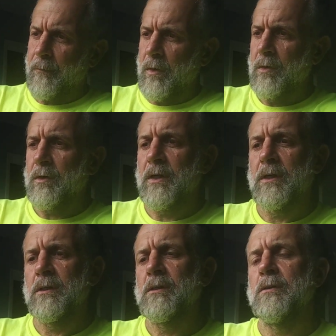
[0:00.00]
Little
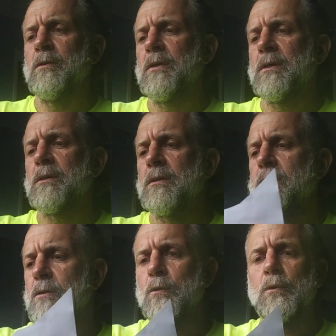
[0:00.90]
kids do this in
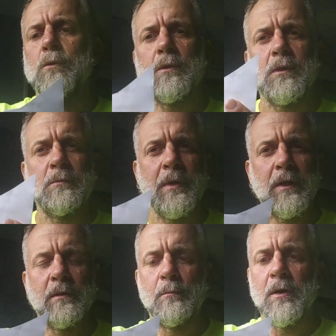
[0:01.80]
schools to
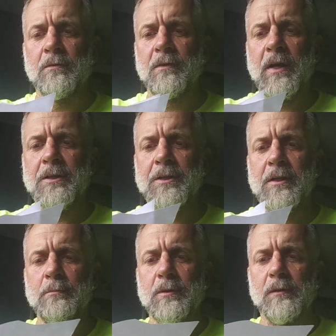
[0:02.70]
make the butterfly
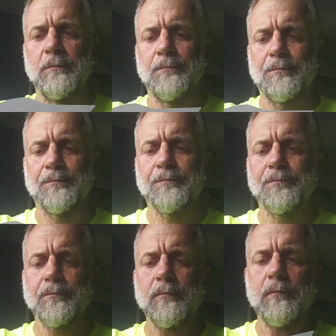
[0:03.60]
shapes.
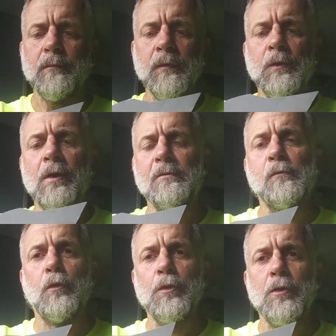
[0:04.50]
I'm going to
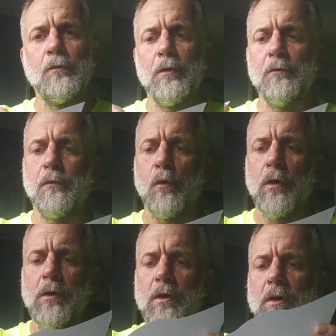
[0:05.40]
fold it over in 4,